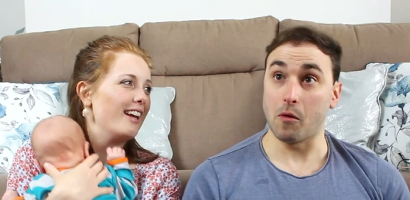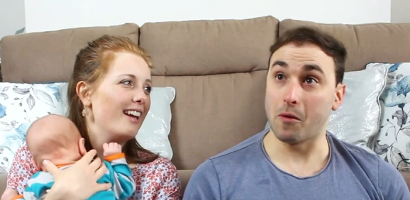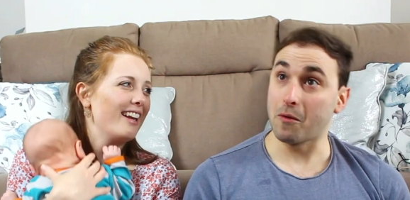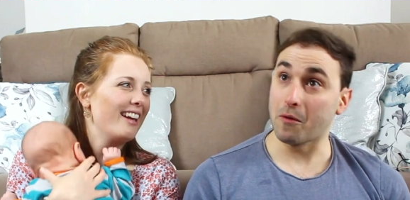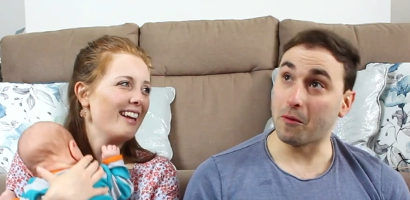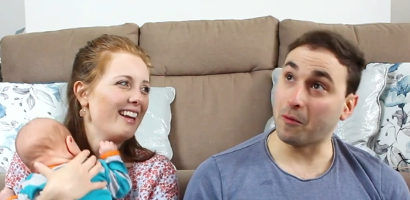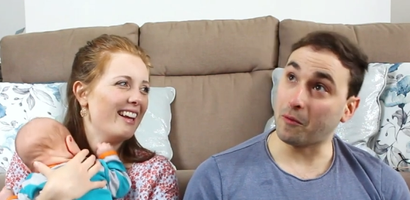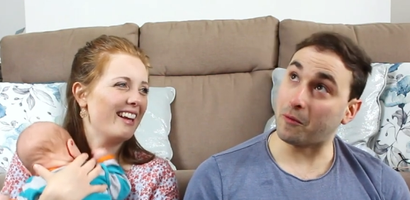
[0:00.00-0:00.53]

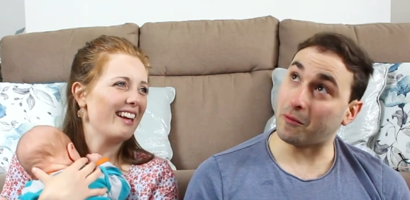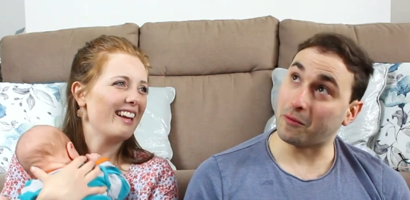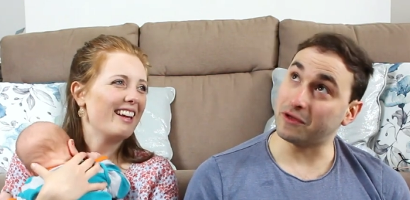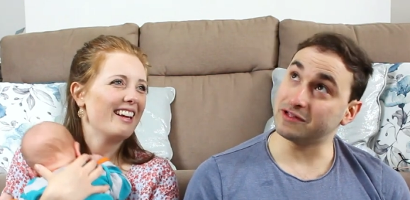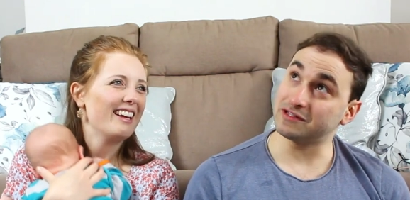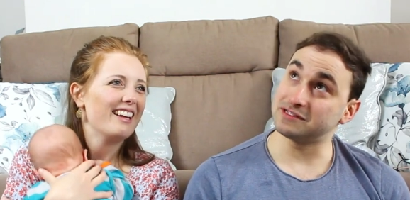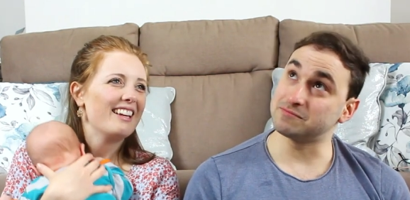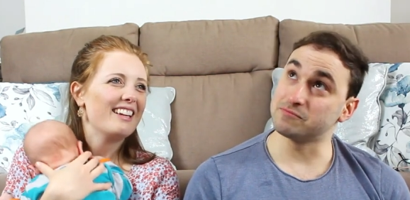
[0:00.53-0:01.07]

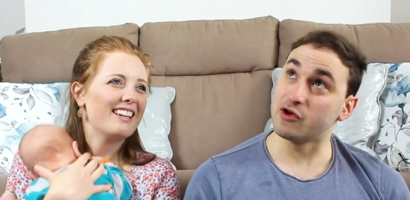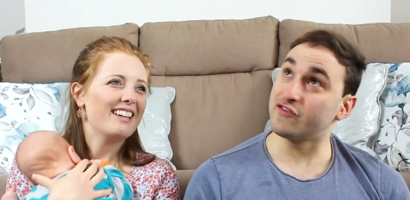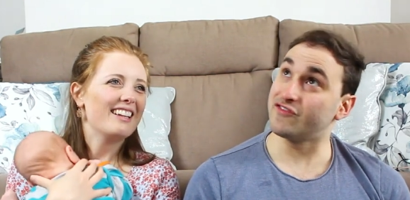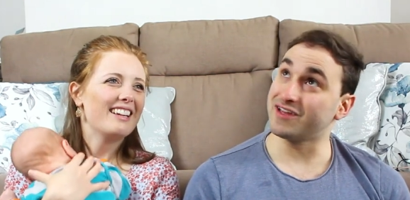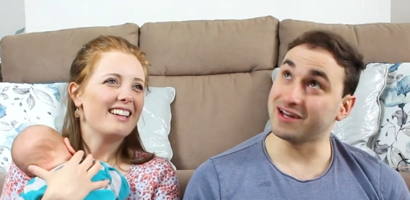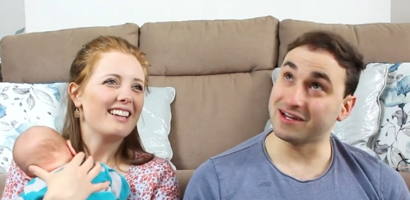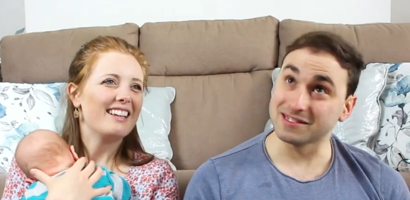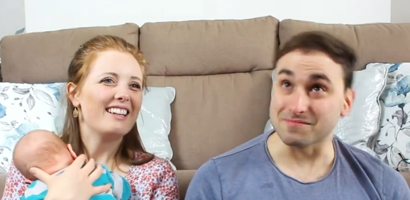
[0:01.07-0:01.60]
Speaker 1: it's
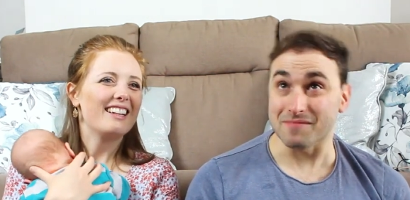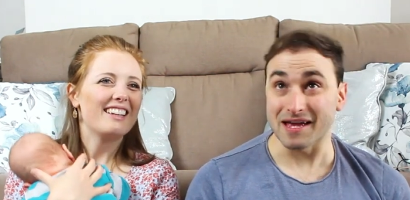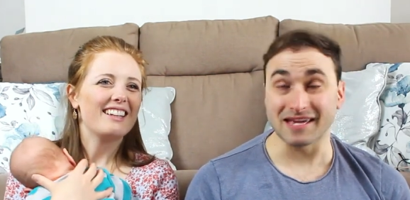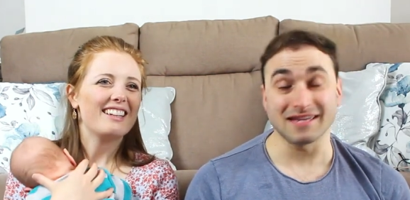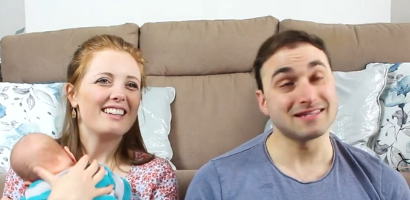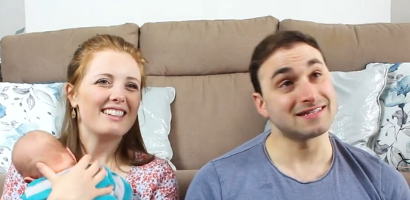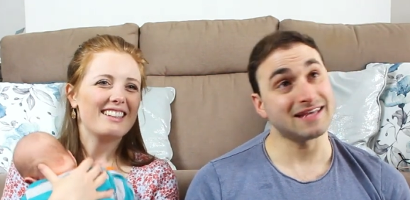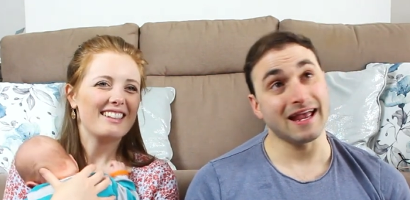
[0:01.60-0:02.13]
moving! It's
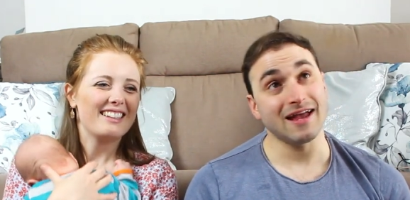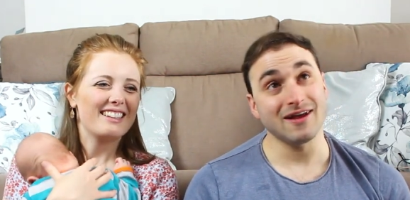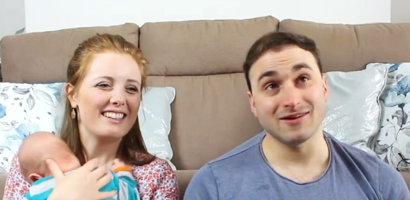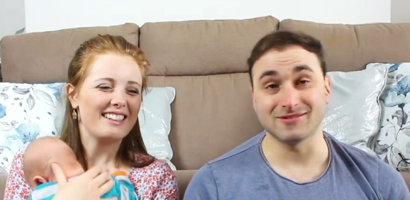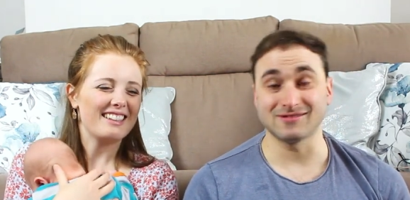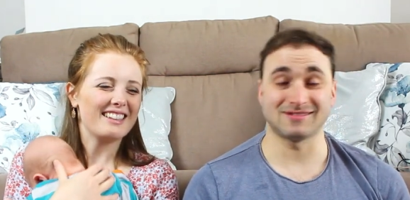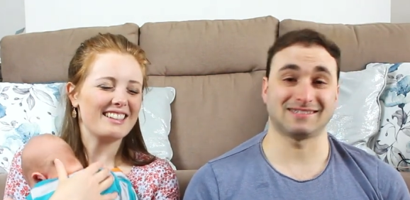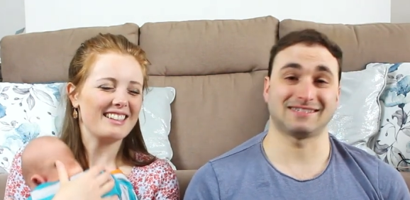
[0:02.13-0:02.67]
making
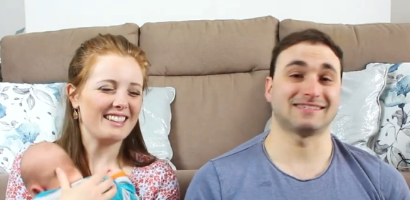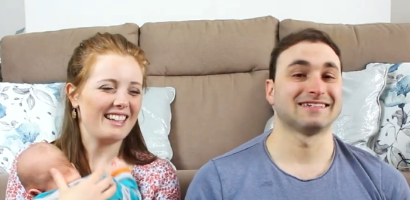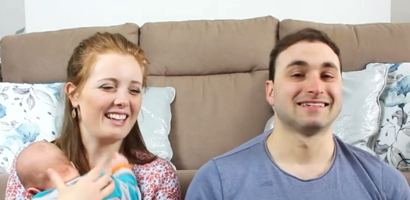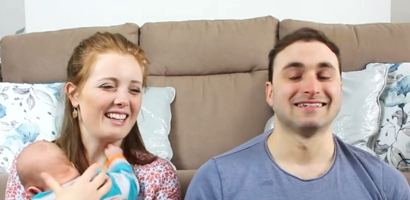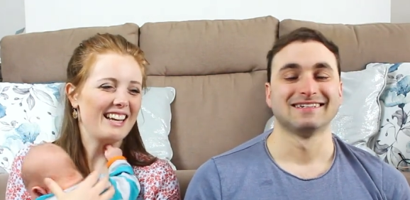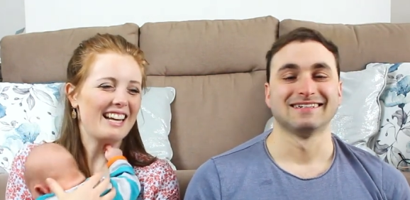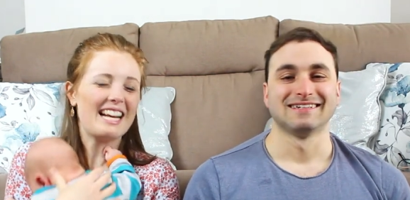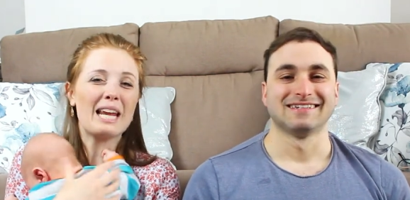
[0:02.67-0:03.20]
sounds."
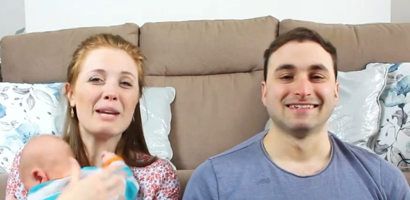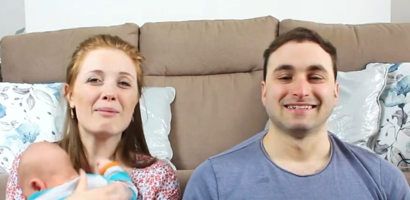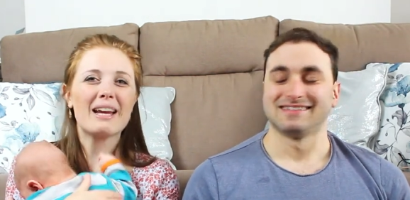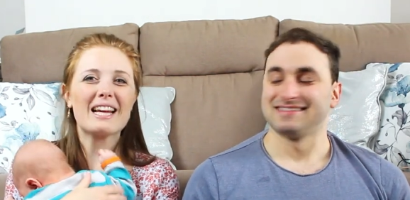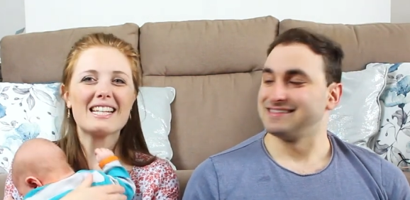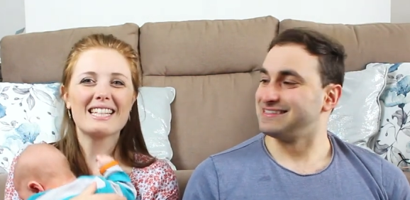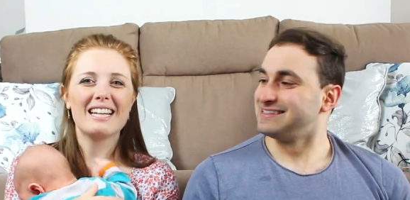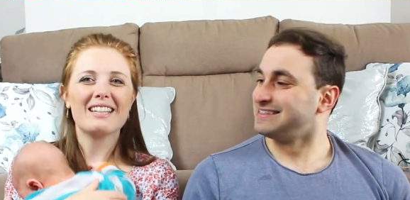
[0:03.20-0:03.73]
Speaker 2: And he
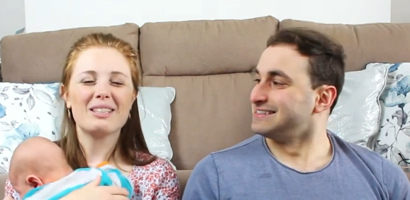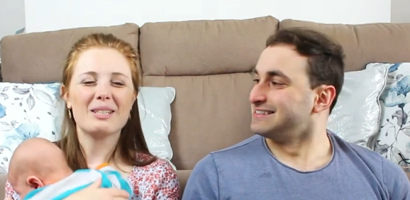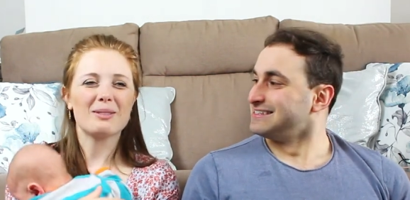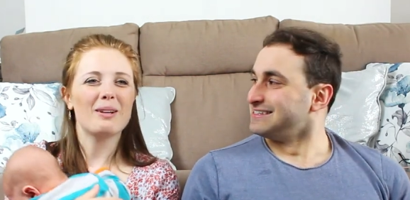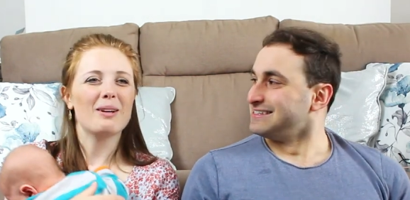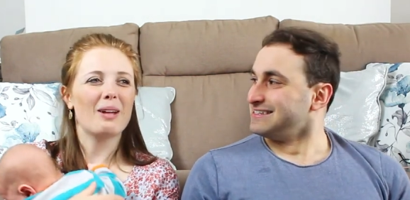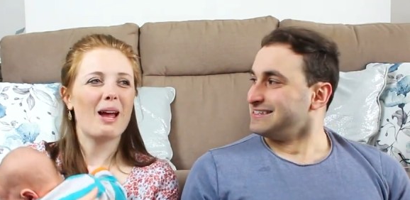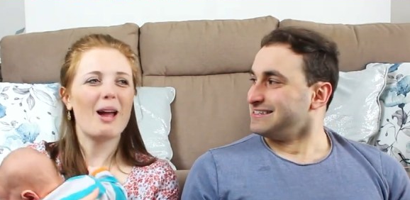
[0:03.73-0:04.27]
makes sounds as
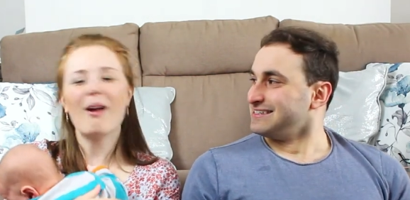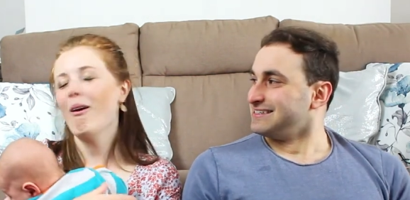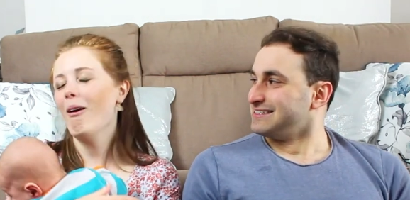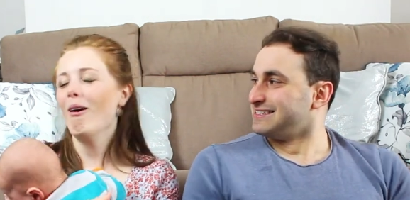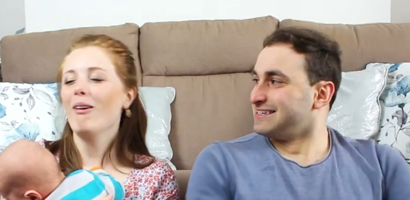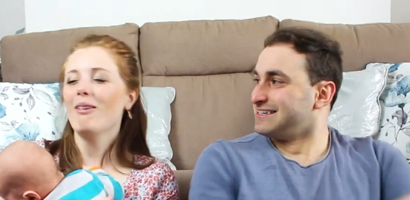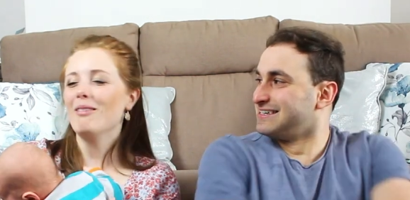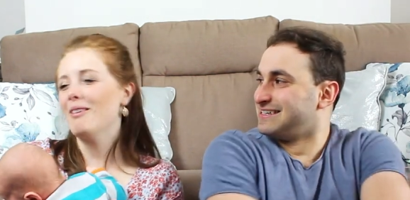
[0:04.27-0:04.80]
well, like.
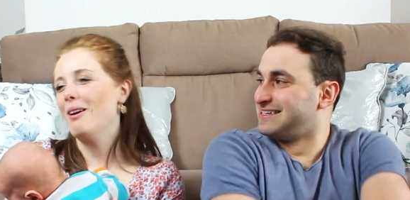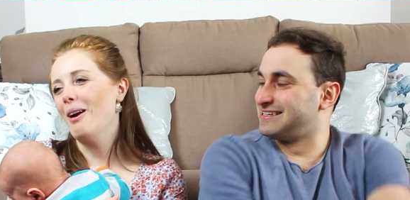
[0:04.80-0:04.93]
Oh.